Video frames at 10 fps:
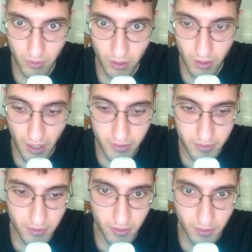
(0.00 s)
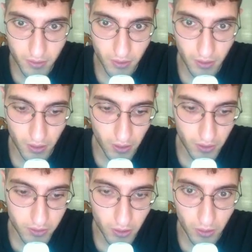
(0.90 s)
s.
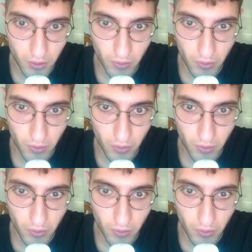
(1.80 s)
So